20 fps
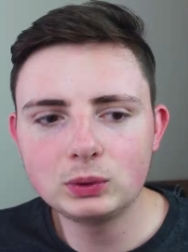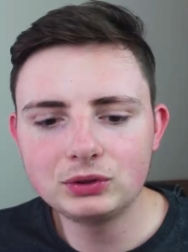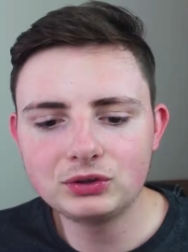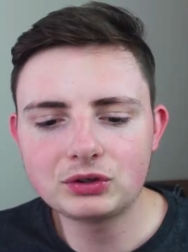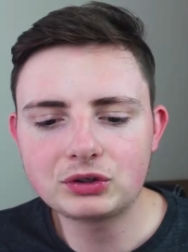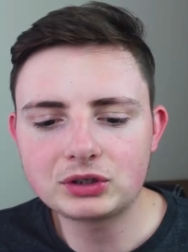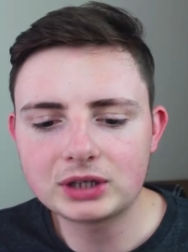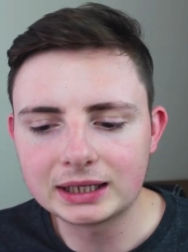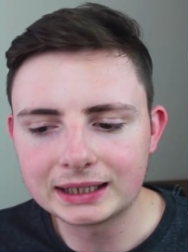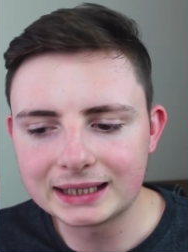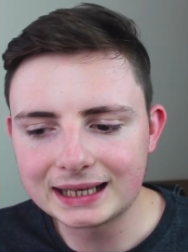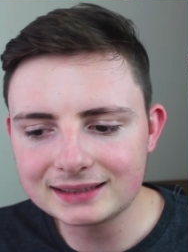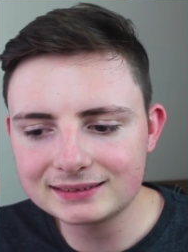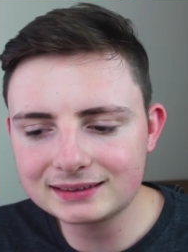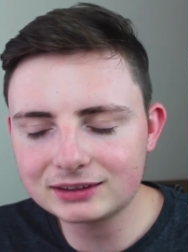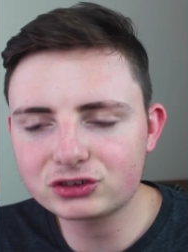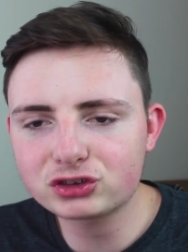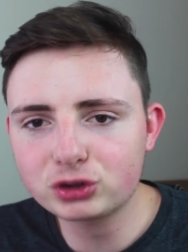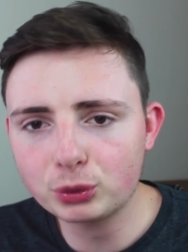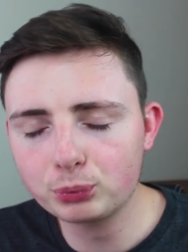Wizard King?
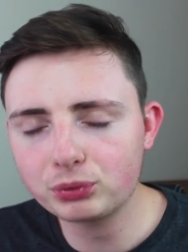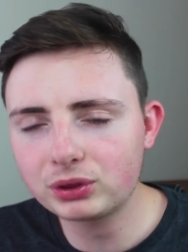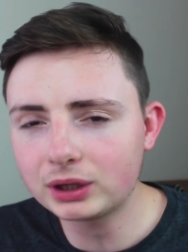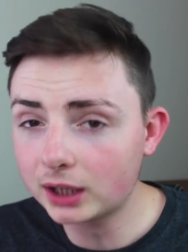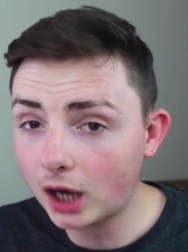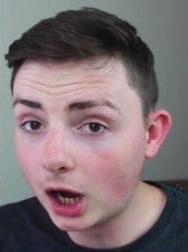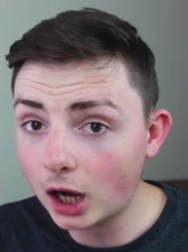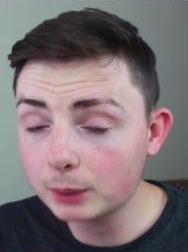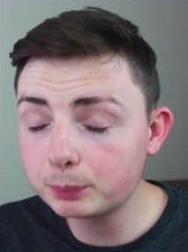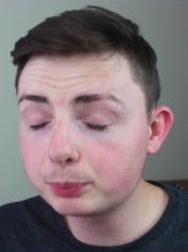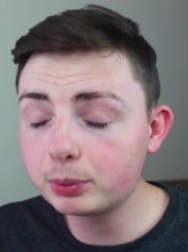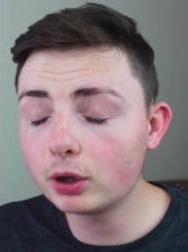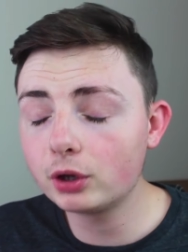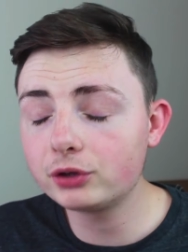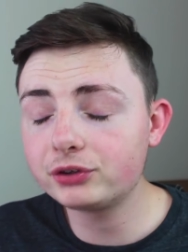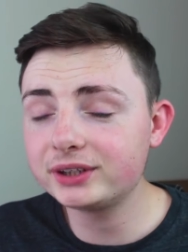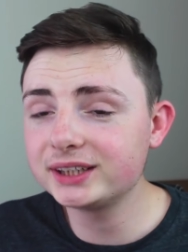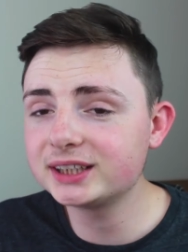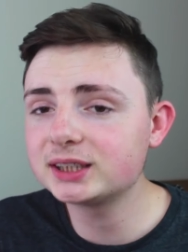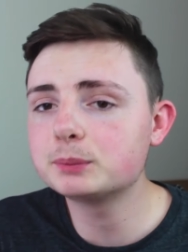Is it something I
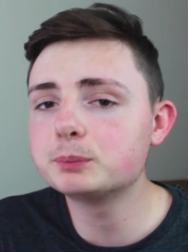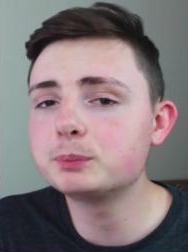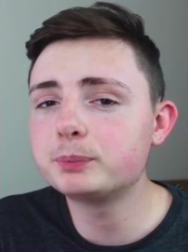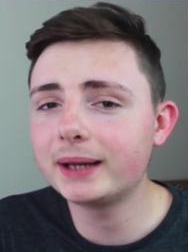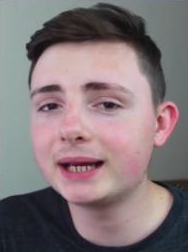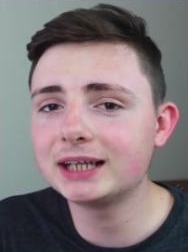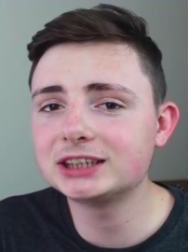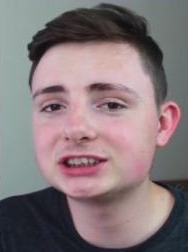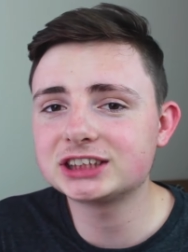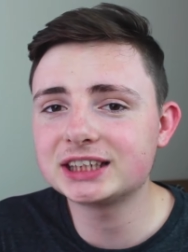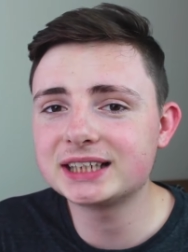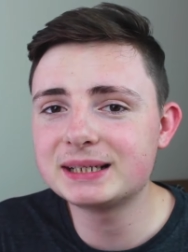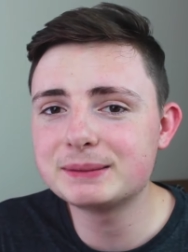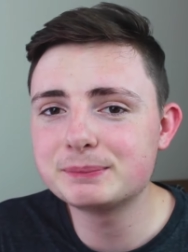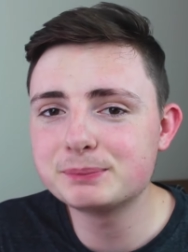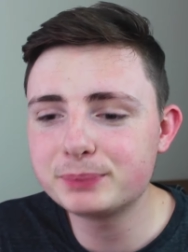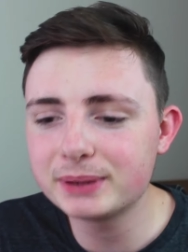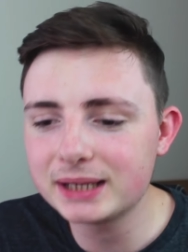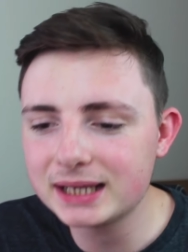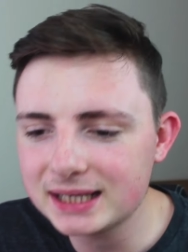personally can picture
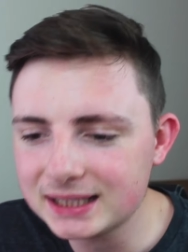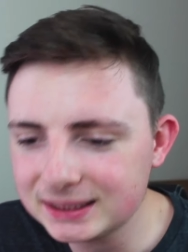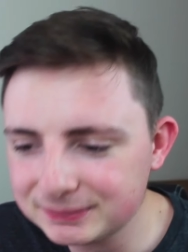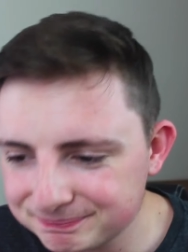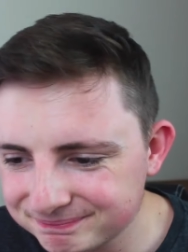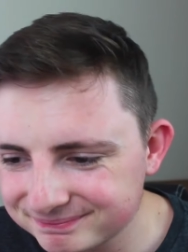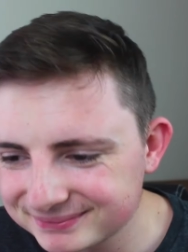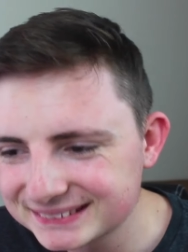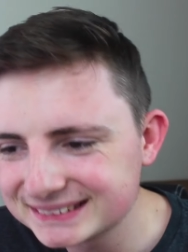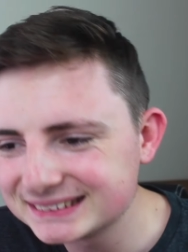him being?